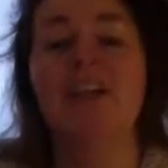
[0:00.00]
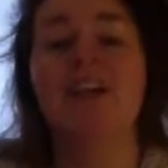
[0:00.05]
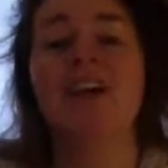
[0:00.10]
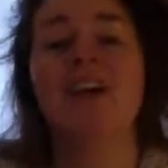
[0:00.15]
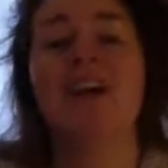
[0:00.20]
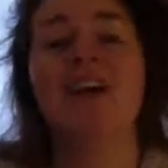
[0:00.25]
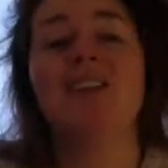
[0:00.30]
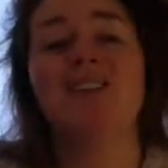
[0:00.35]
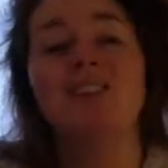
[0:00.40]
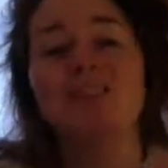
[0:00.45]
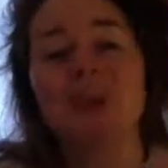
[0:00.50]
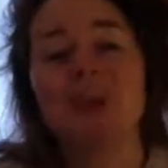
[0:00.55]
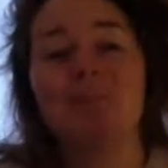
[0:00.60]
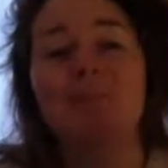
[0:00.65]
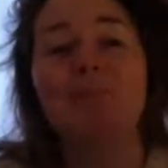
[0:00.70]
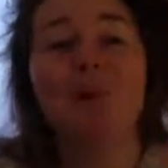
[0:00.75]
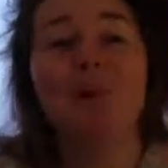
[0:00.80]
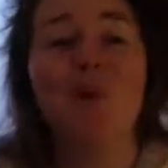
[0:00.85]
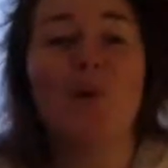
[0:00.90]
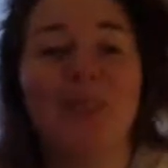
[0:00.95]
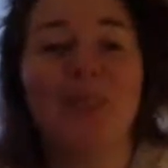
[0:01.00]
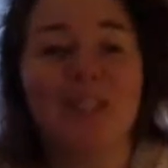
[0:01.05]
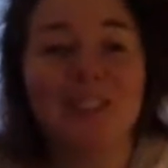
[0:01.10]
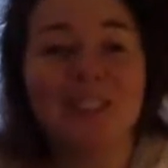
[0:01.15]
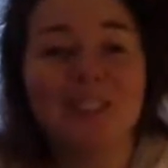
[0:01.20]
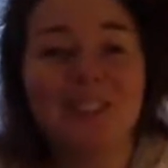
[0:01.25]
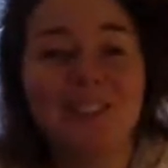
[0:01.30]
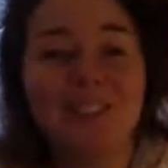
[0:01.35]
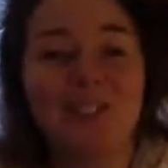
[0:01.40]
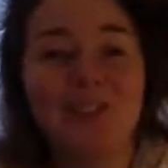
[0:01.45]
At some
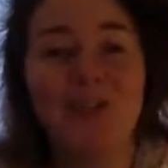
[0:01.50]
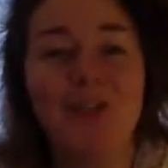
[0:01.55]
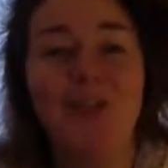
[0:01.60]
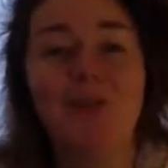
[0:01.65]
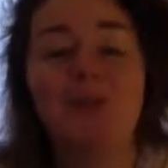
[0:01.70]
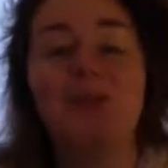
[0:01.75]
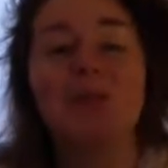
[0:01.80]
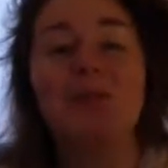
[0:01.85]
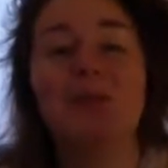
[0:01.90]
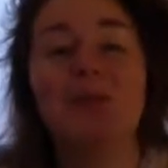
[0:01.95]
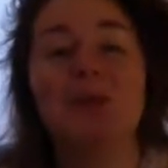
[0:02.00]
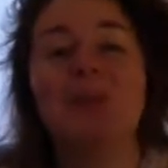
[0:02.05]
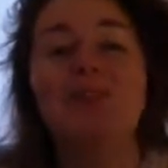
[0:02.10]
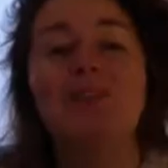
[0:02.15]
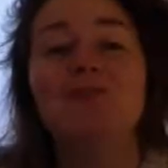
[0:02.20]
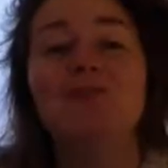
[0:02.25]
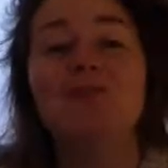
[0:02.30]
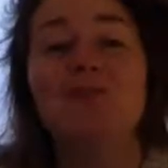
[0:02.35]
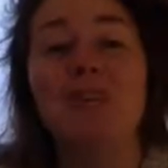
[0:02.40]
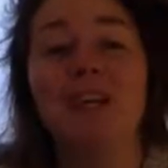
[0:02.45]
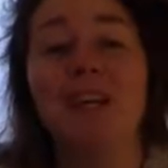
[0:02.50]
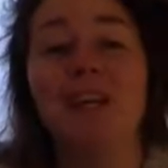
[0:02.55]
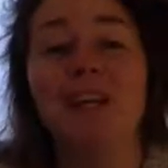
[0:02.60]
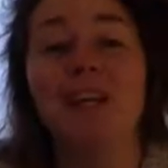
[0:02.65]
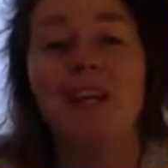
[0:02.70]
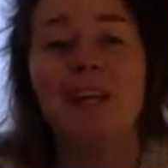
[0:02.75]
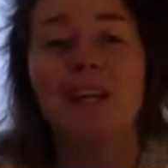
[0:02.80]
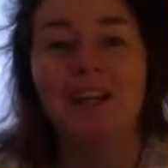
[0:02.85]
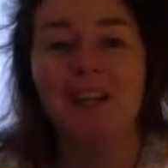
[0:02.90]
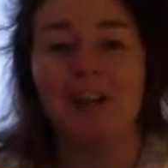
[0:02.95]
point, you will be
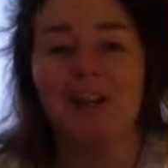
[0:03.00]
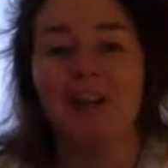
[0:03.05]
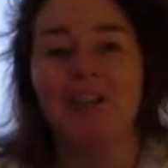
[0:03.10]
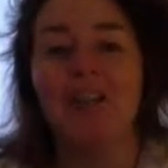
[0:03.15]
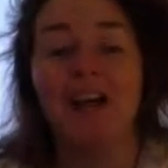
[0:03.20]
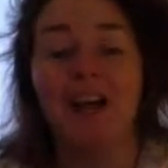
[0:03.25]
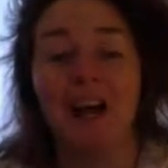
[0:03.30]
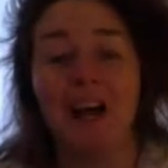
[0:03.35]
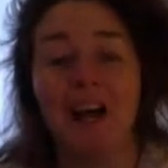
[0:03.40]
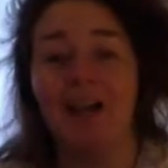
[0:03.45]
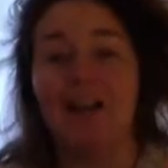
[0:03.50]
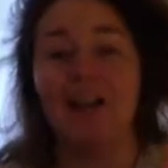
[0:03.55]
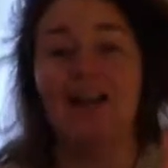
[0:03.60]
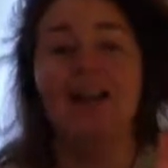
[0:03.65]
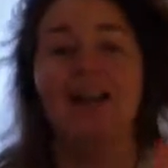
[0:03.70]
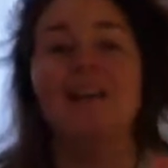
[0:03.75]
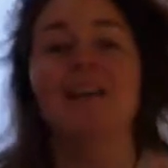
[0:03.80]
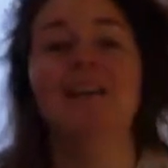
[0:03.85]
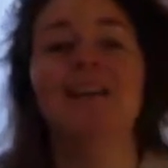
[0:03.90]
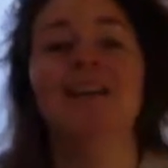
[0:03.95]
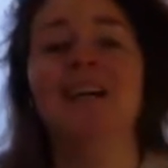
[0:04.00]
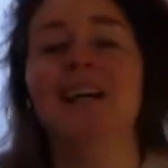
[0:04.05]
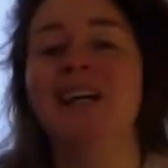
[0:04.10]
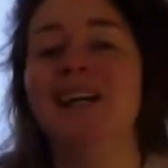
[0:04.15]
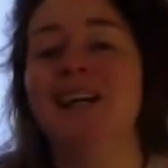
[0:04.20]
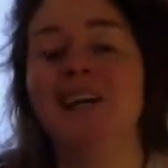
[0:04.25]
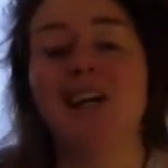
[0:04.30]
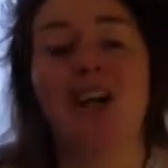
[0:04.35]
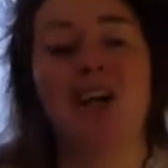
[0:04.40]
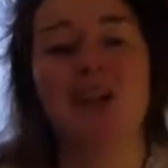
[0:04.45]
really good at hacking
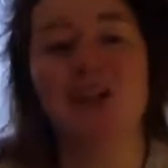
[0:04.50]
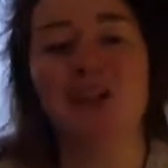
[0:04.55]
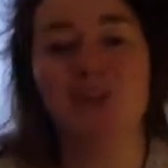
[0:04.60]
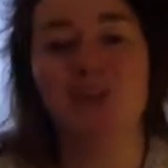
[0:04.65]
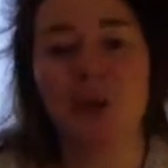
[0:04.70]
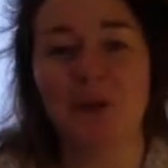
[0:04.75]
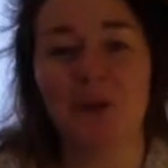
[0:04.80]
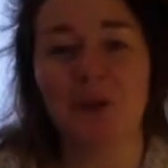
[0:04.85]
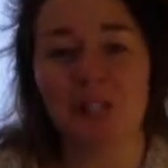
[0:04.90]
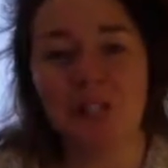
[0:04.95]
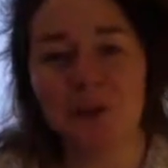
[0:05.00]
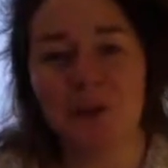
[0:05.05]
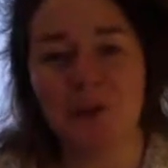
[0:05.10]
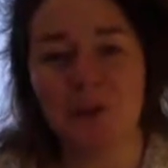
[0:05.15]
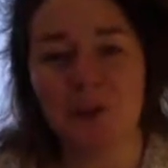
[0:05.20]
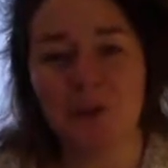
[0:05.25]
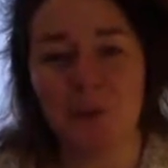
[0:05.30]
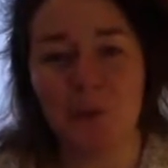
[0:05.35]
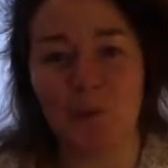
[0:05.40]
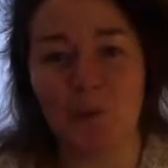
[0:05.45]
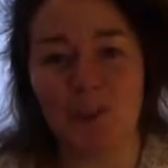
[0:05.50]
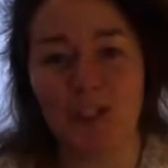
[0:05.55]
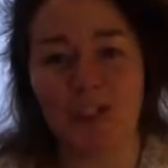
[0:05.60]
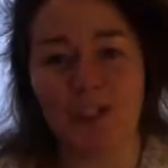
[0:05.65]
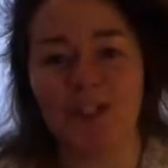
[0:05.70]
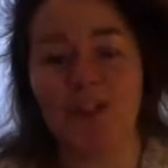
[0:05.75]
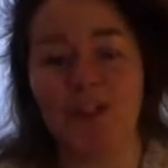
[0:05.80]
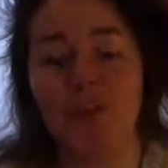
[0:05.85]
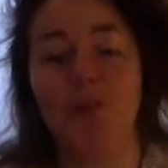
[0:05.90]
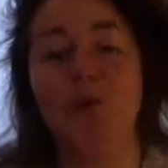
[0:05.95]
and you won't need the
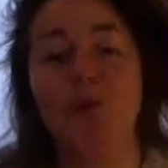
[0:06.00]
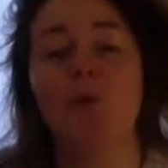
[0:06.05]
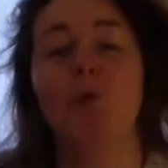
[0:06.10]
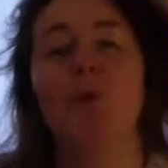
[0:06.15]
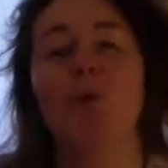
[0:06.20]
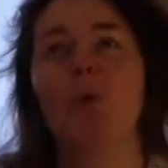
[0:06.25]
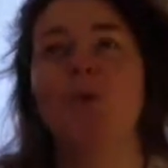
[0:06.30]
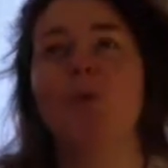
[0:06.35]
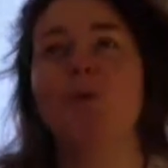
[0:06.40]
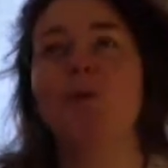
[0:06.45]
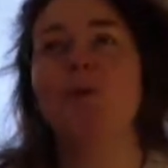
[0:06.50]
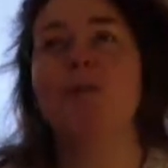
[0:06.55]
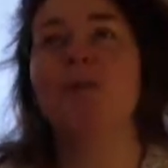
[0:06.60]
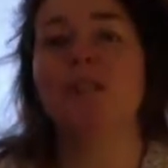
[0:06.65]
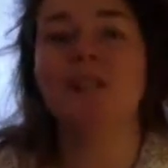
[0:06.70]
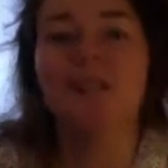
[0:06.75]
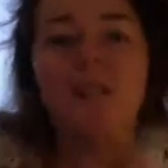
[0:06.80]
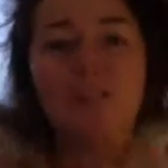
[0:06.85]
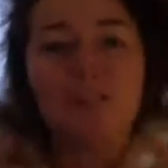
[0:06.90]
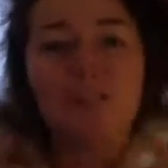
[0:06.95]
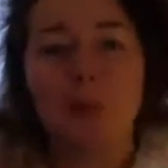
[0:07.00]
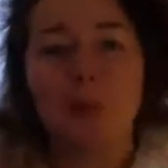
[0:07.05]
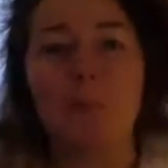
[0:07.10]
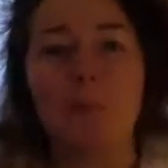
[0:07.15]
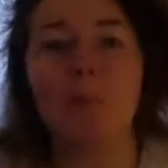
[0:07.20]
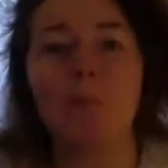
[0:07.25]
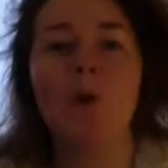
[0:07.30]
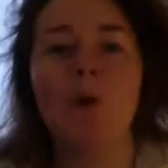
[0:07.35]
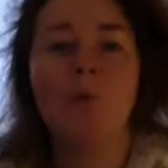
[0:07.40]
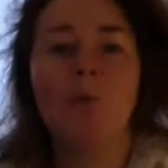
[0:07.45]
recording. Your
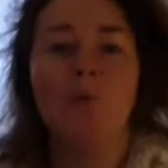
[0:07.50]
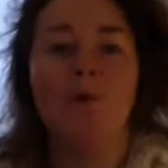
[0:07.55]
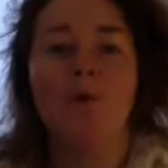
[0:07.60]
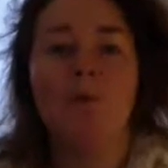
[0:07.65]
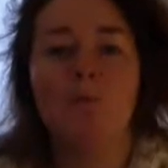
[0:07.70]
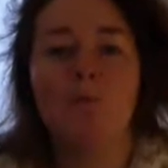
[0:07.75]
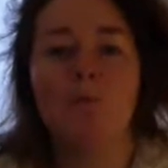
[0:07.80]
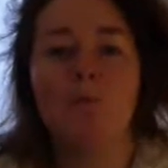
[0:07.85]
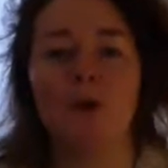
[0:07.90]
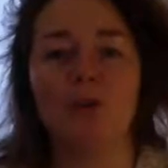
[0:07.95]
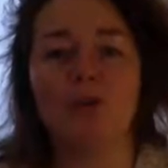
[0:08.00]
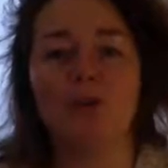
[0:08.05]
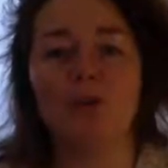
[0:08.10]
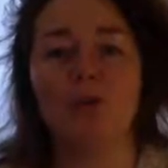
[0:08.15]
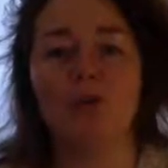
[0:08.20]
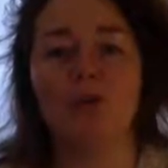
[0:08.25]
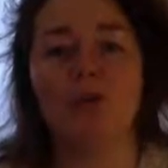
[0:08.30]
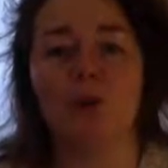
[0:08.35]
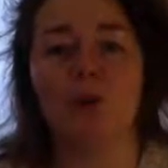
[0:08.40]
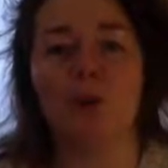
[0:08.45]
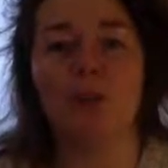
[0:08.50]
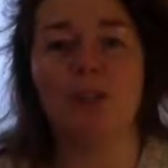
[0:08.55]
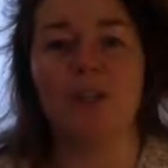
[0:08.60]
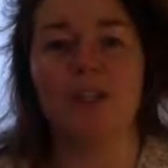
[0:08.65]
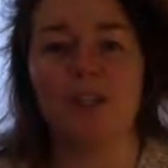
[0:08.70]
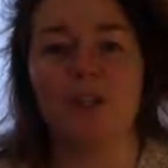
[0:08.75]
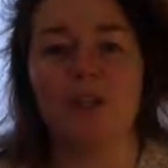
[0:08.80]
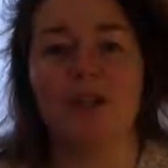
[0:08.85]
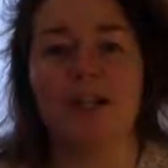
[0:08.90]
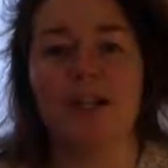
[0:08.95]
system will model what we're
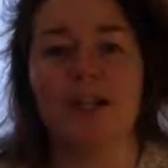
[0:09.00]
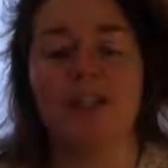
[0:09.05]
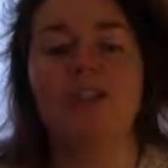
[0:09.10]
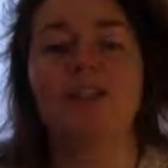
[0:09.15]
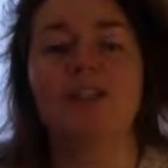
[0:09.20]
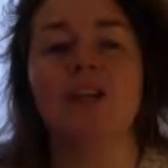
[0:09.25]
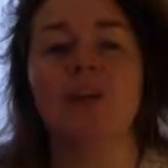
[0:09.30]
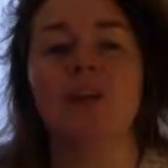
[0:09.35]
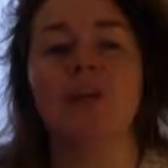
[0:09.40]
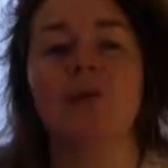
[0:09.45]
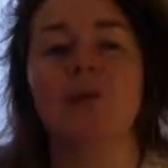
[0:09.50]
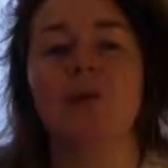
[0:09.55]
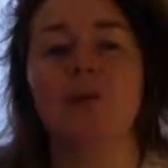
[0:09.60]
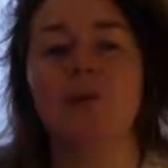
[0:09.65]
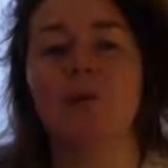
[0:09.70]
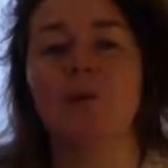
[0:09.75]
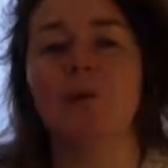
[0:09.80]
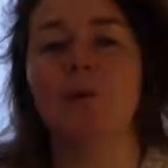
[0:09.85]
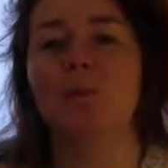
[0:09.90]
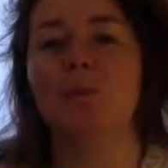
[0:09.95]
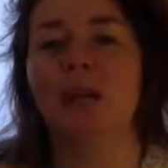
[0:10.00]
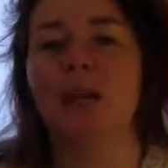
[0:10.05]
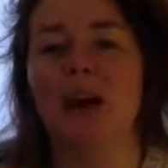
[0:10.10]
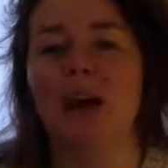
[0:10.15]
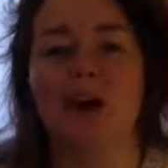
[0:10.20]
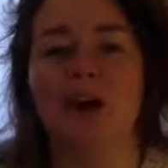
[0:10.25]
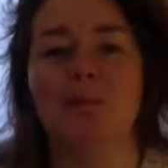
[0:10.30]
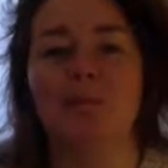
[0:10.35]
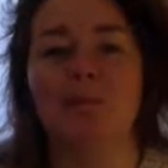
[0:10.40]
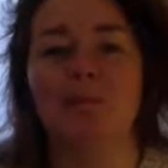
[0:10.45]
doing. So you will
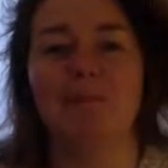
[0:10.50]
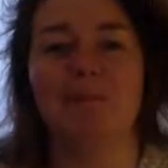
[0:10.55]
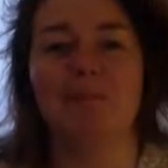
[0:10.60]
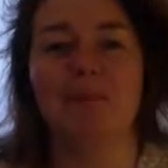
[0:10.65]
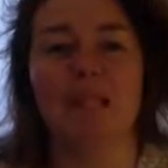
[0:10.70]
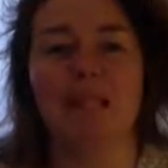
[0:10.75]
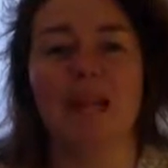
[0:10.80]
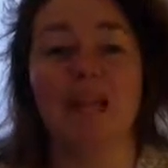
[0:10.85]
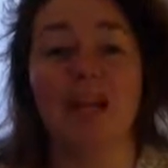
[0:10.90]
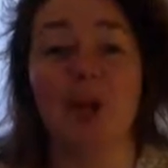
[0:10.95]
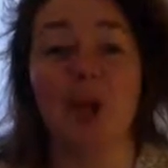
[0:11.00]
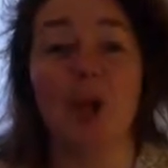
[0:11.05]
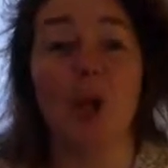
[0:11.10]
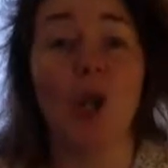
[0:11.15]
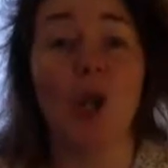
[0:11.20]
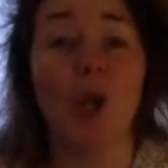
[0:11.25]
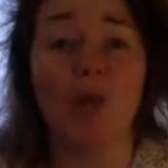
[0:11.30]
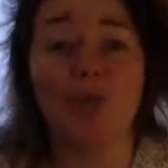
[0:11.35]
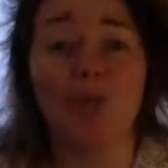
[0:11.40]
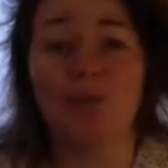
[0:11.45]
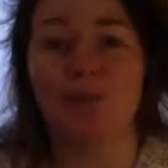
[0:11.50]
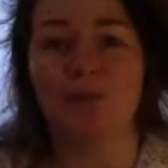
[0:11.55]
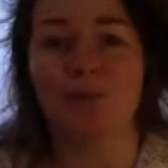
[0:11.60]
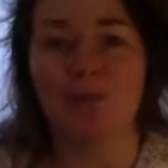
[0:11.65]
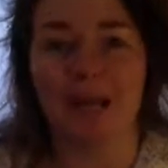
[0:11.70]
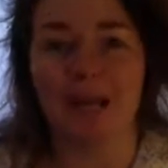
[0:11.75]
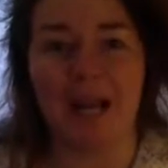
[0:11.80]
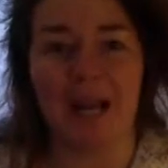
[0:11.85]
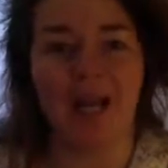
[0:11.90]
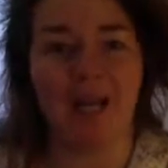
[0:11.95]
become like a lot of
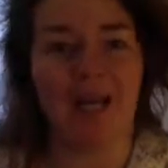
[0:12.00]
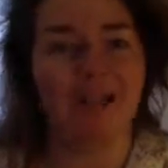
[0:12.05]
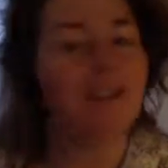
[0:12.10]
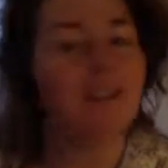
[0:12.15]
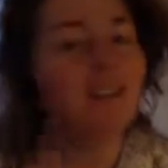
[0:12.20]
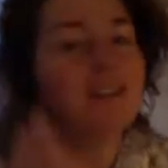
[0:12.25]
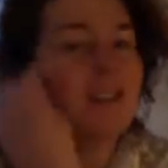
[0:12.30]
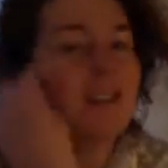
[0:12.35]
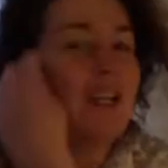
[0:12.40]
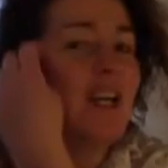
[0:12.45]
my hackers,